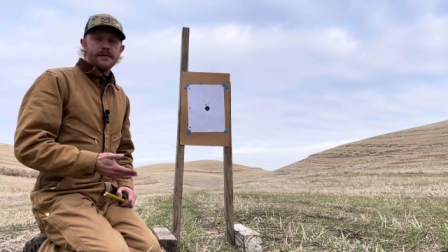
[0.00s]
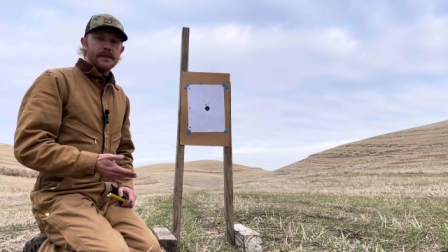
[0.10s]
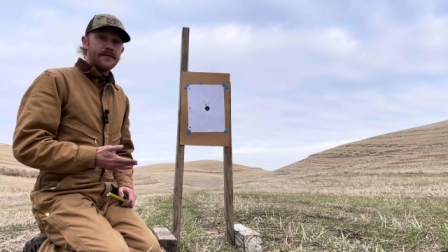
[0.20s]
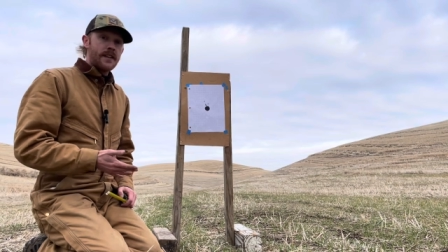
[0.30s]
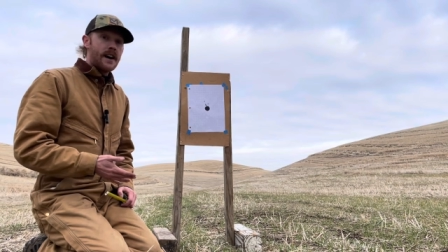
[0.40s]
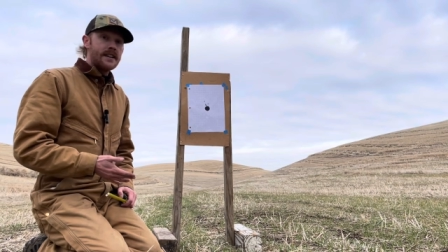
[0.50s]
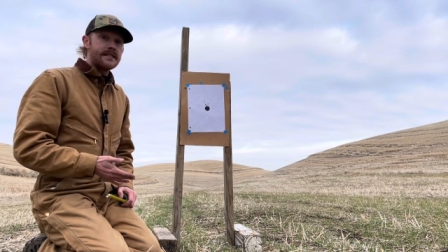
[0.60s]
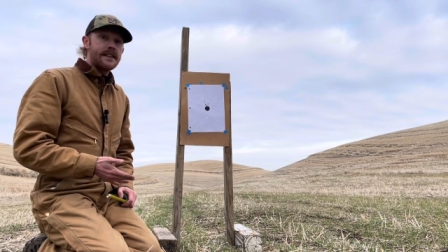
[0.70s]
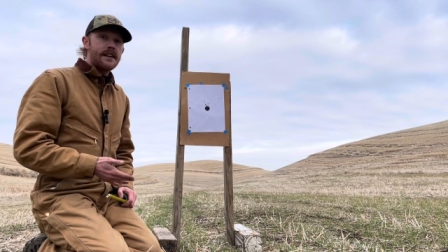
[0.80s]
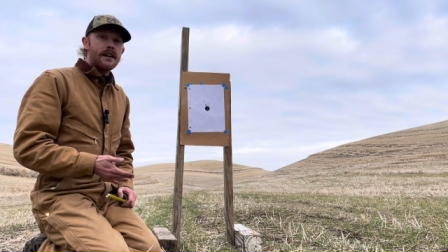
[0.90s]
as much
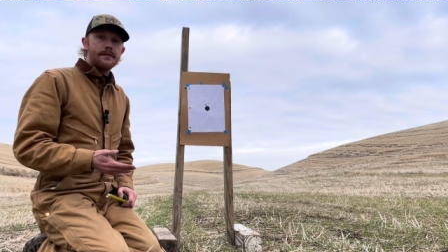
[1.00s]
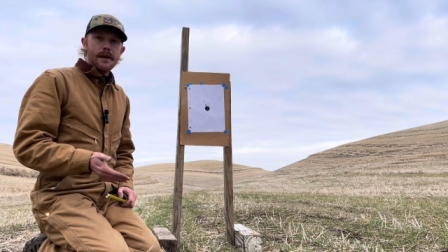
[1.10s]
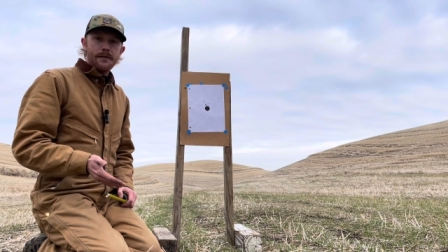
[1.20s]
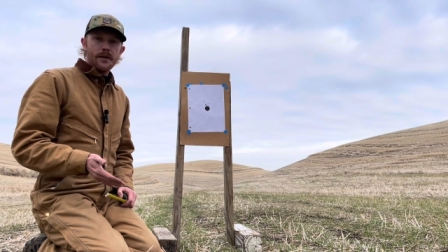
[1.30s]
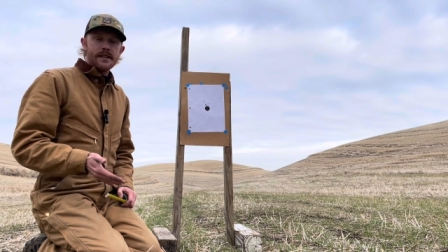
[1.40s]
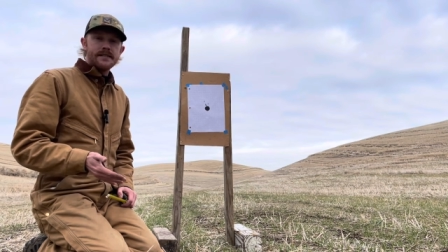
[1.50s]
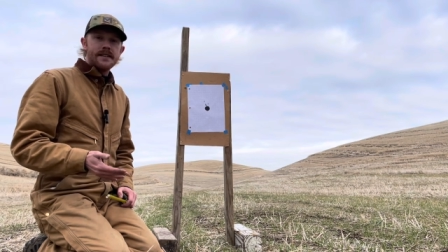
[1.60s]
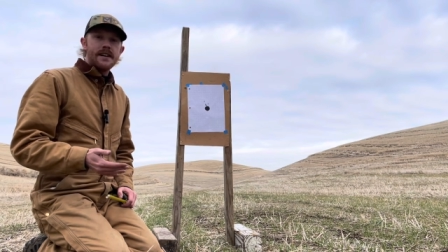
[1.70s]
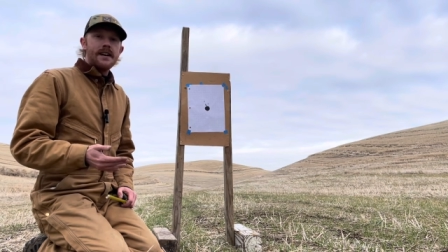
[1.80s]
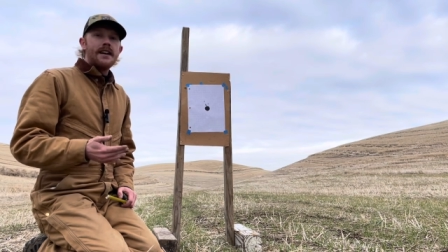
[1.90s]
velocity on my bullets.
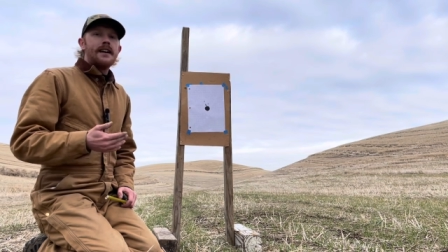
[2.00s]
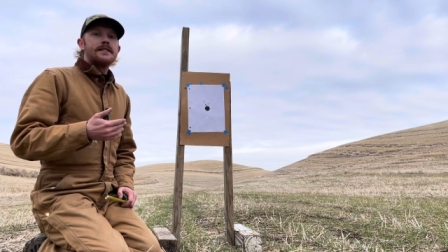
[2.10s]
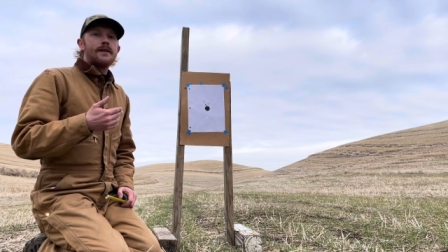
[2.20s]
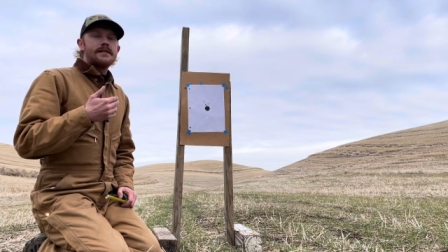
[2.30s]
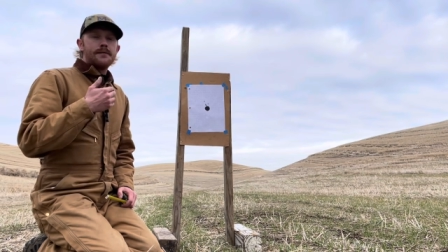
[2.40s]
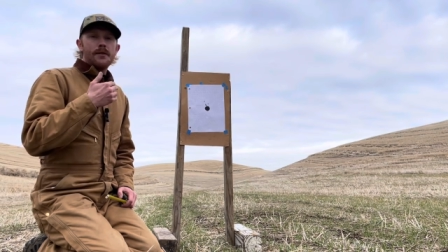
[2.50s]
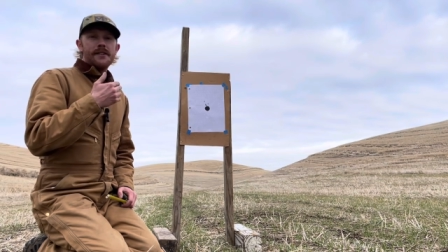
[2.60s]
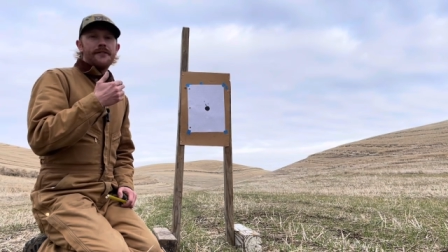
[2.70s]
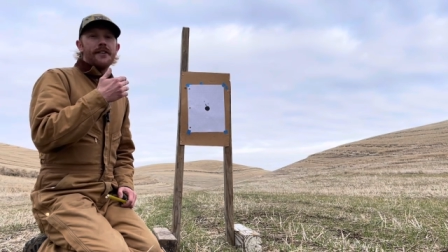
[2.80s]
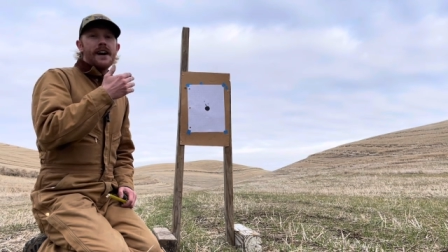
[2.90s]
So as the
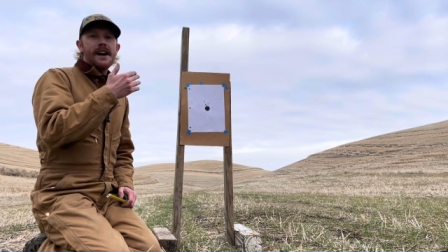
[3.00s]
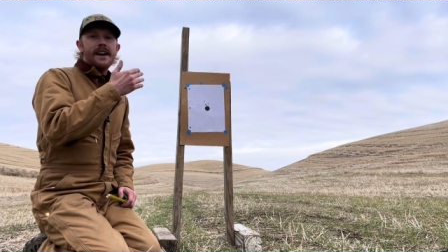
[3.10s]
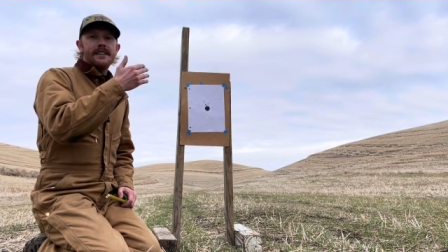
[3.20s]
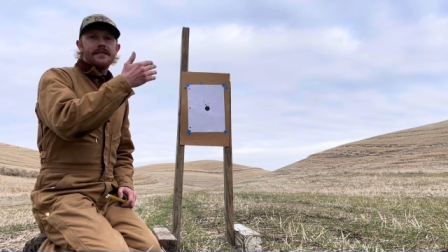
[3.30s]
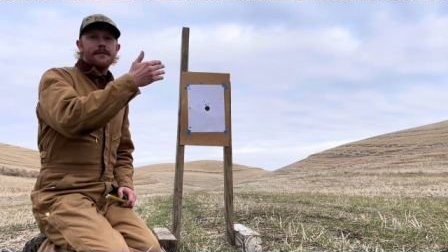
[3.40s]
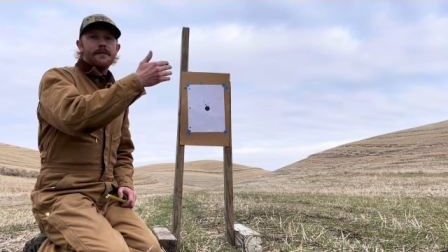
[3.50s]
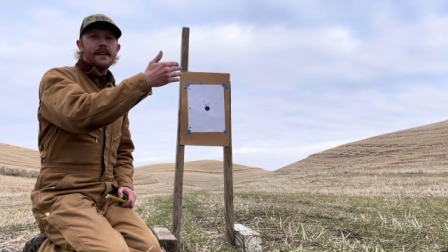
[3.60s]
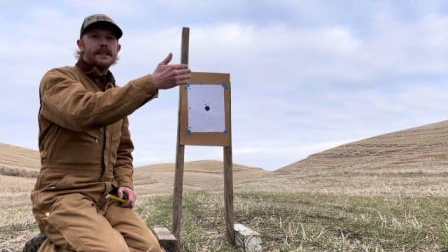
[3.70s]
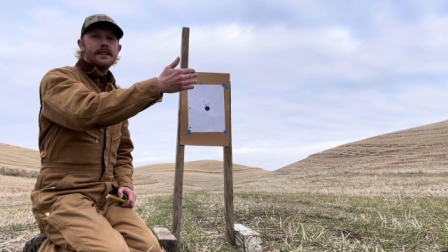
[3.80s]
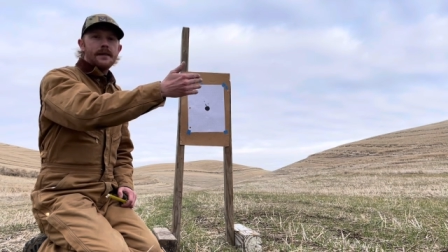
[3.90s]
bullet flies,
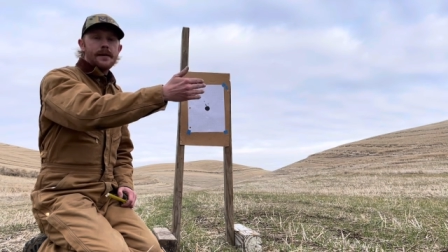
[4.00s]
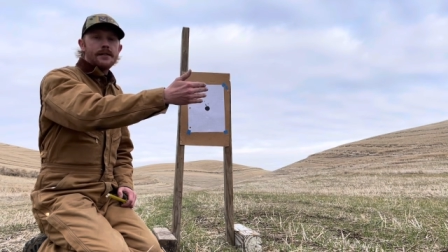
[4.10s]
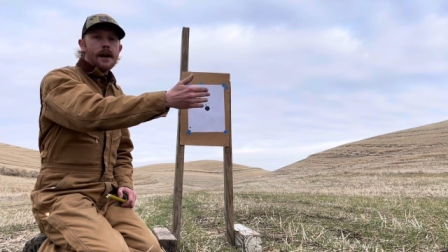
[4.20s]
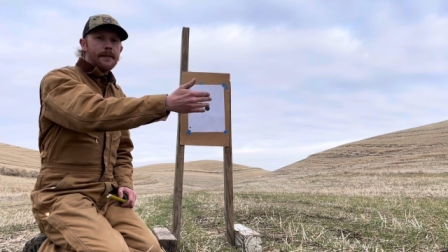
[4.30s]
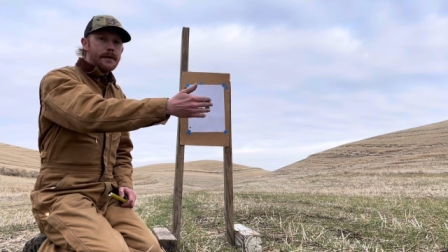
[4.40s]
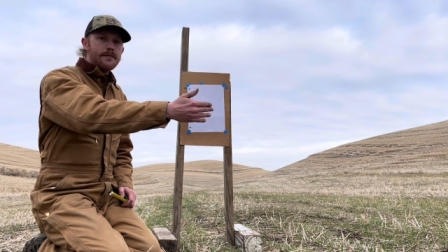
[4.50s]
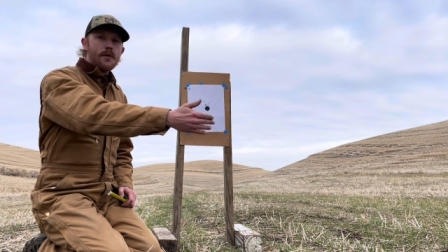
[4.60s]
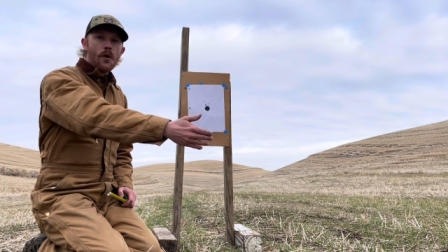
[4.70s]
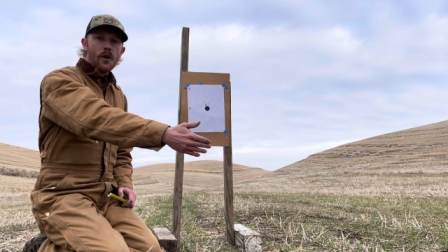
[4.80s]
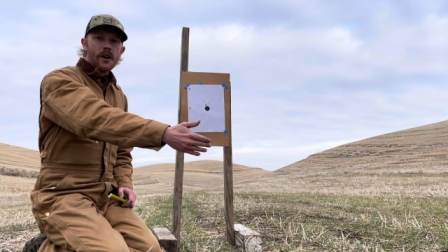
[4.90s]
it's going to be dropping
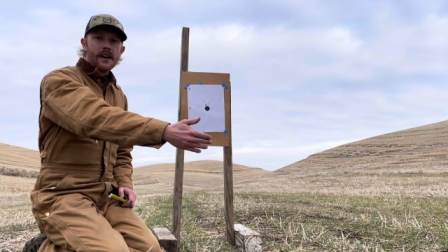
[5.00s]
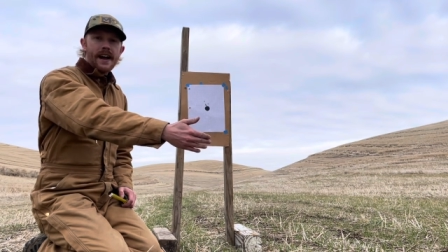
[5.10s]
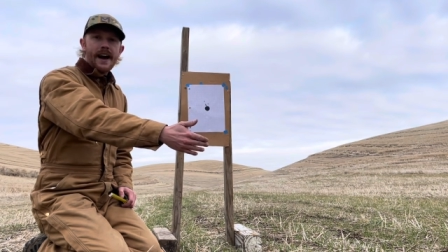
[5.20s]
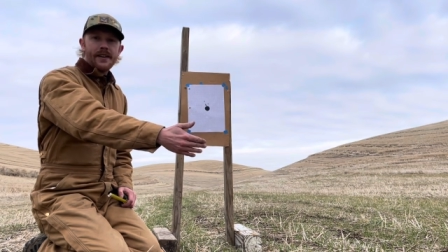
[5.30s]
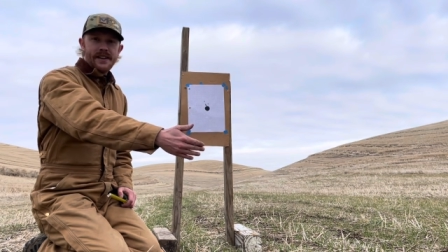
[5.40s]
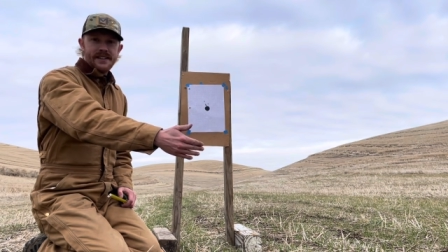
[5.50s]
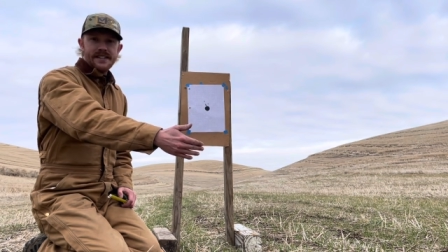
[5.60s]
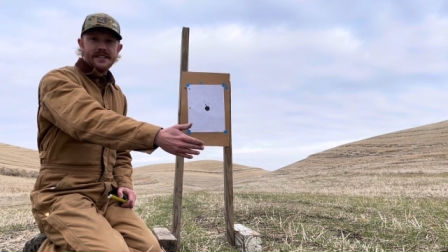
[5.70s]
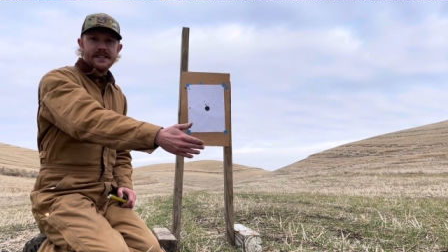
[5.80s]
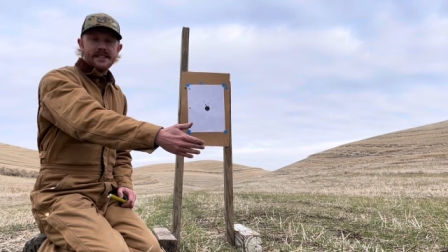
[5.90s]
more out at
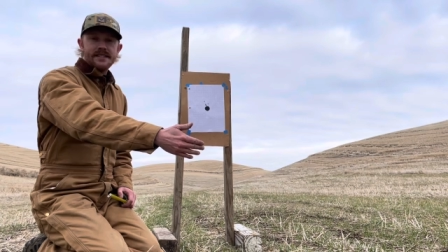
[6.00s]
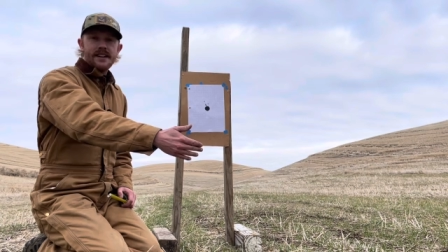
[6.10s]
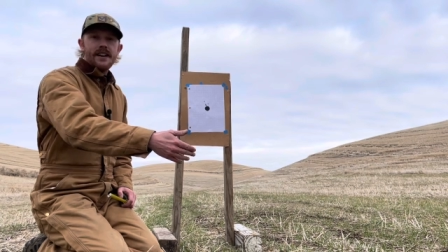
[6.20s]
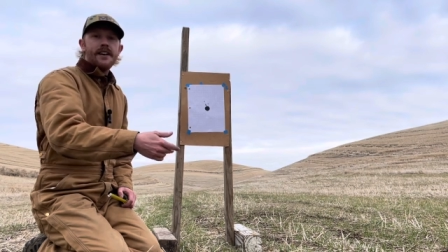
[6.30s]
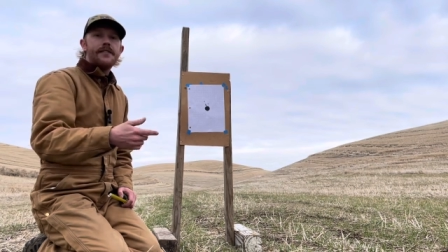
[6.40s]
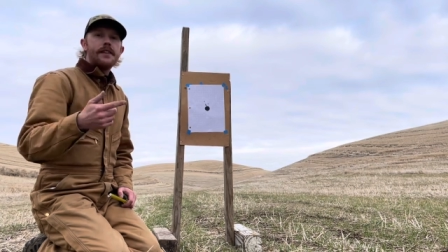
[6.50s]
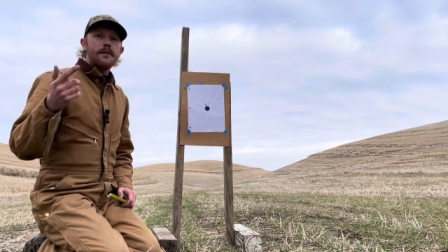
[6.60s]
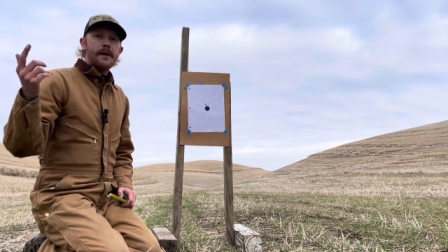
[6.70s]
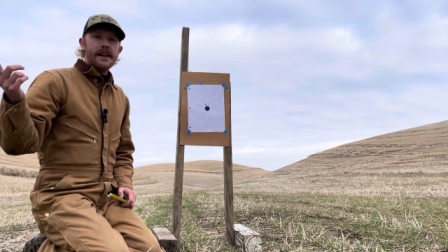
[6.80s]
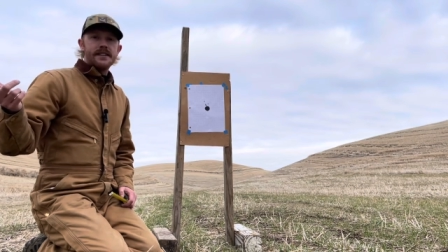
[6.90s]
distance than the
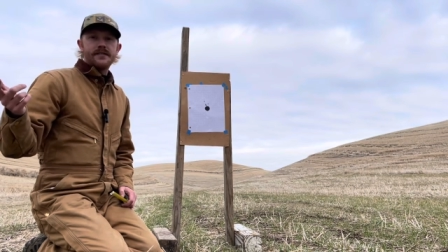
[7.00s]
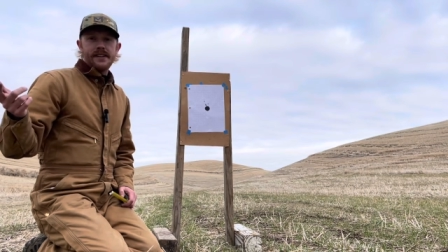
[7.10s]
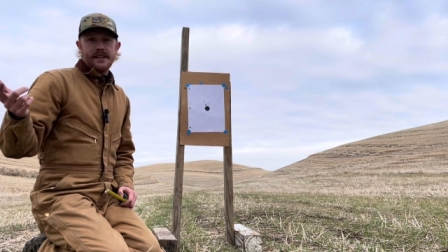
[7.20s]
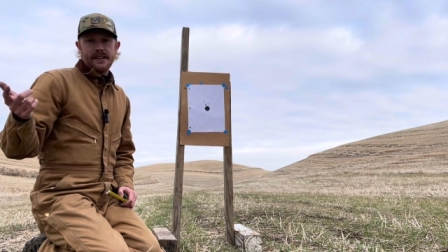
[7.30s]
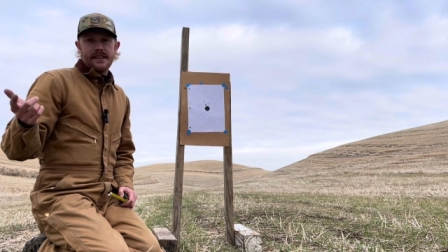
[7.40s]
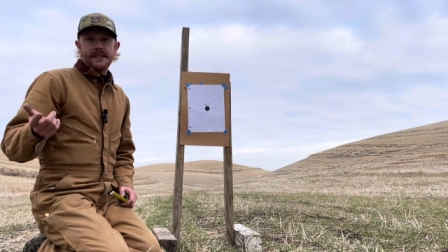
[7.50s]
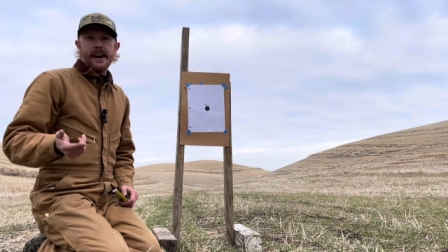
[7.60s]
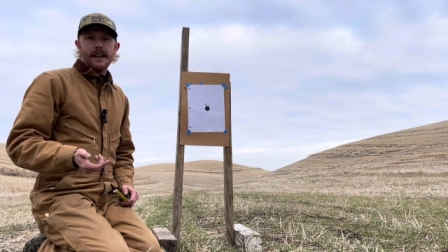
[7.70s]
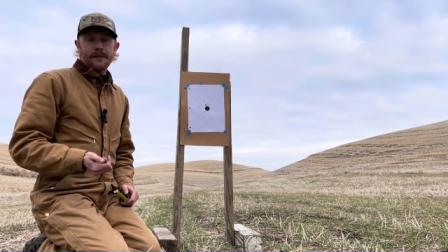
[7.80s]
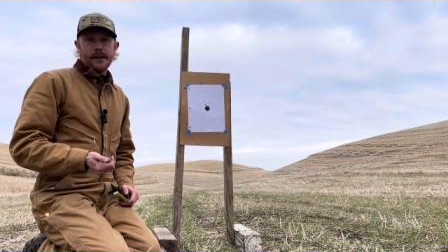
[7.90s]
BDC is
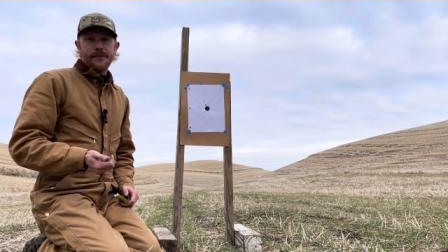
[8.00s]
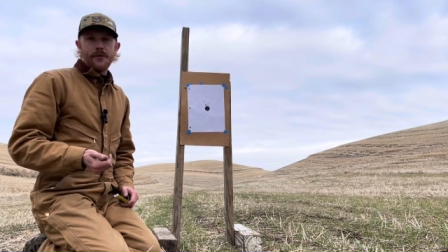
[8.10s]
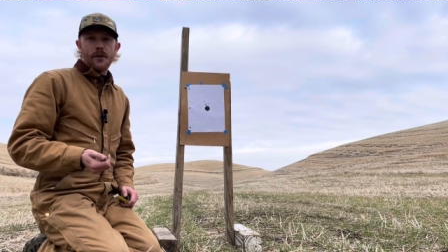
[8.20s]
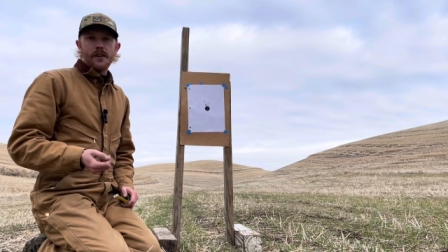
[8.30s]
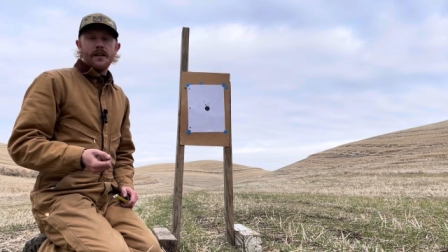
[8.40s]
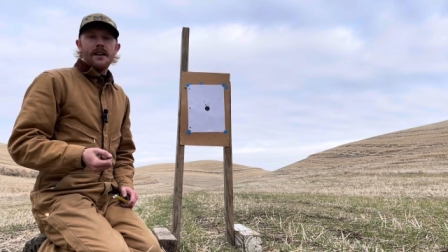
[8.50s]
calibrated for.